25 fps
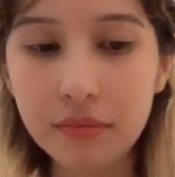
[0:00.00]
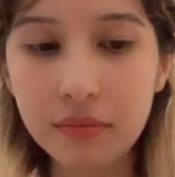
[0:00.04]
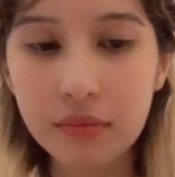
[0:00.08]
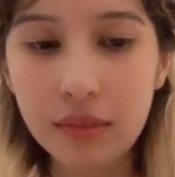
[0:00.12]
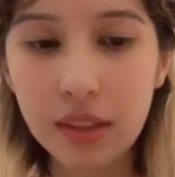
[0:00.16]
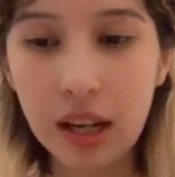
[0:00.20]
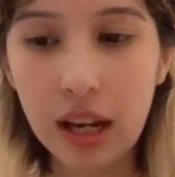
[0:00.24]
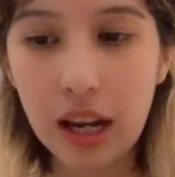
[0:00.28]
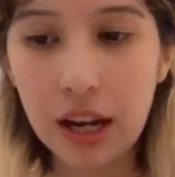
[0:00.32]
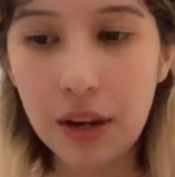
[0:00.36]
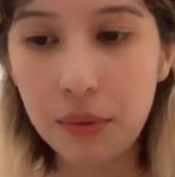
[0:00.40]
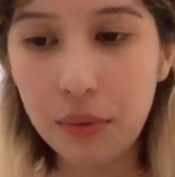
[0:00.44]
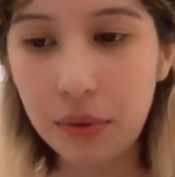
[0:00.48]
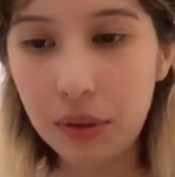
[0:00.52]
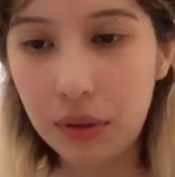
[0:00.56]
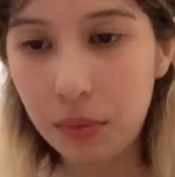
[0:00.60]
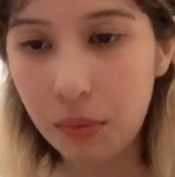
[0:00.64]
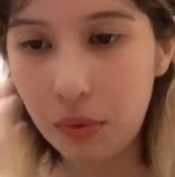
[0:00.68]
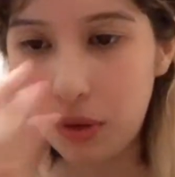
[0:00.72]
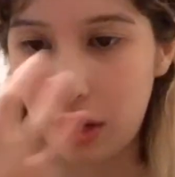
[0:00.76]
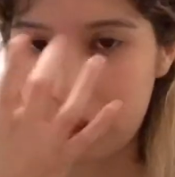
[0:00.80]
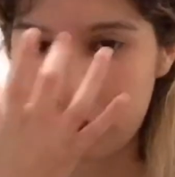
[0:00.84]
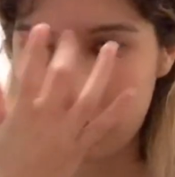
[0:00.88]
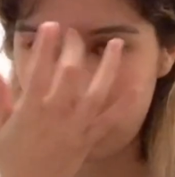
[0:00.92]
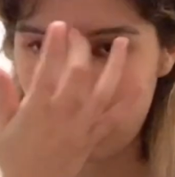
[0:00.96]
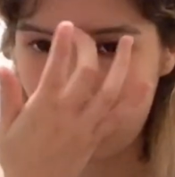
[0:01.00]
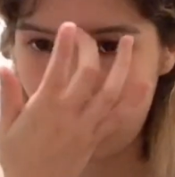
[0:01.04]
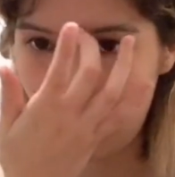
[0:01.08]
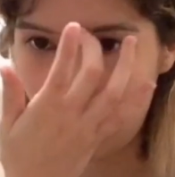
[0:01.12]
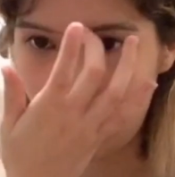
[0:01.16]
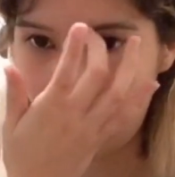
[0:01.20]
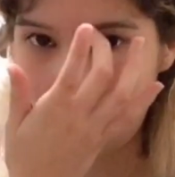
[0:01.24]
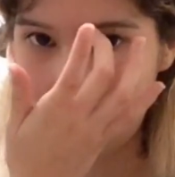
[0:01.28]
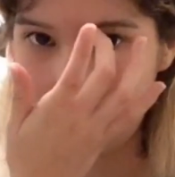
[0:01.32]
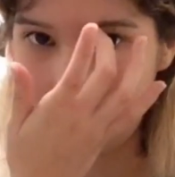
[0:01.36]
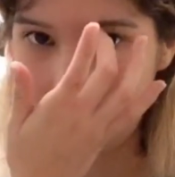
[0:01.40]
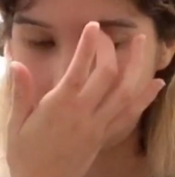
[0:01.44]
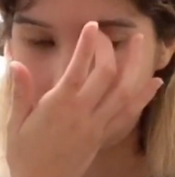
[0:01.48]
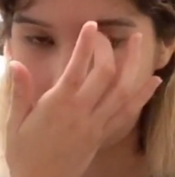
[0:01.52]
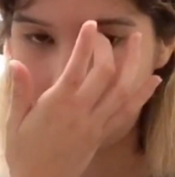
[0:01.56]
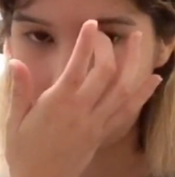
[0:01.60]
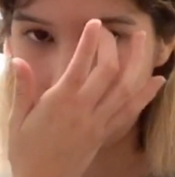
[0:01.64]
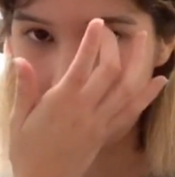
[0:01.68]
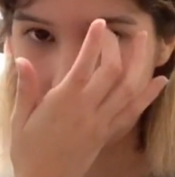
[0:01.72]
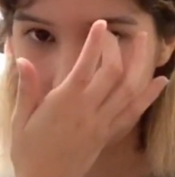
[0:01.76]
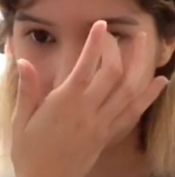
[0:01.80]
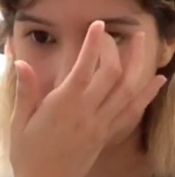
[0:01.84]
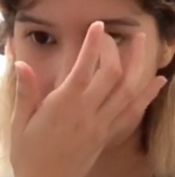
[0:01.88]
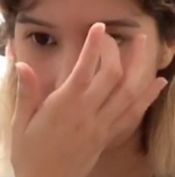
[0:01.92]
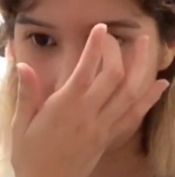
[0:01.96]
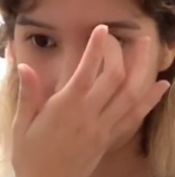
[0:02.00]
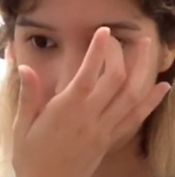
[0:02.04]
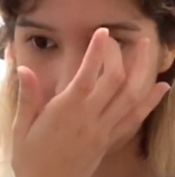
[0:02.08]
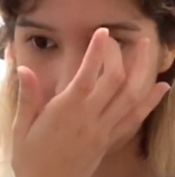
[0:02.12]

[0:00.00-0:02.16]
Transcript: I would watch stuff like